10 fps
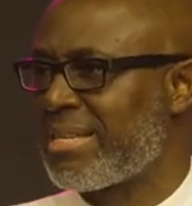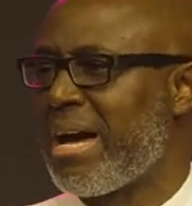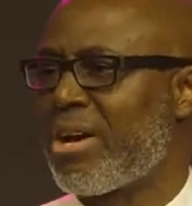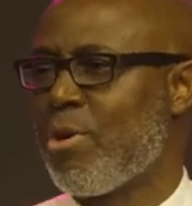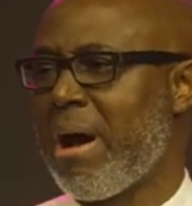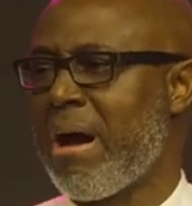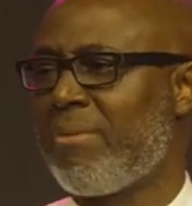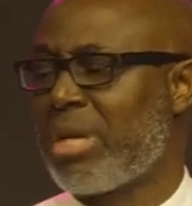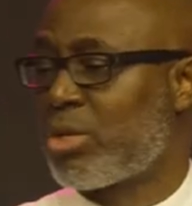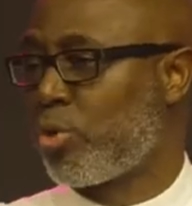That's how you
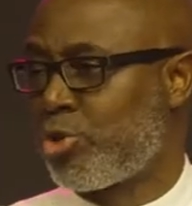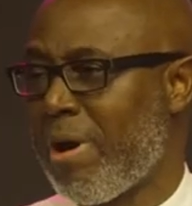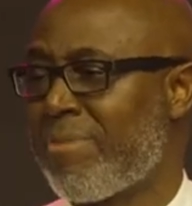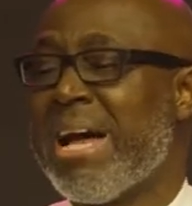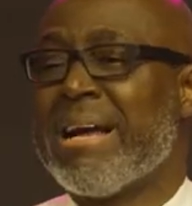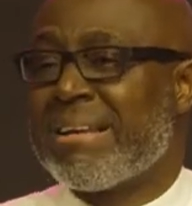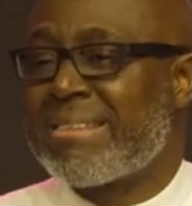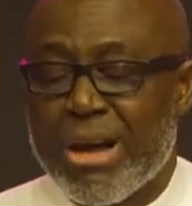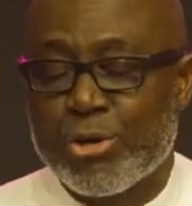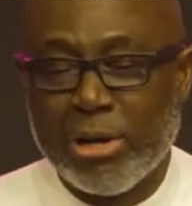have, that's what you have,
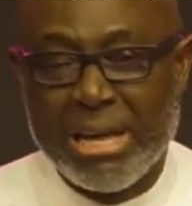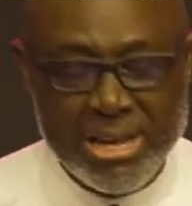that's how you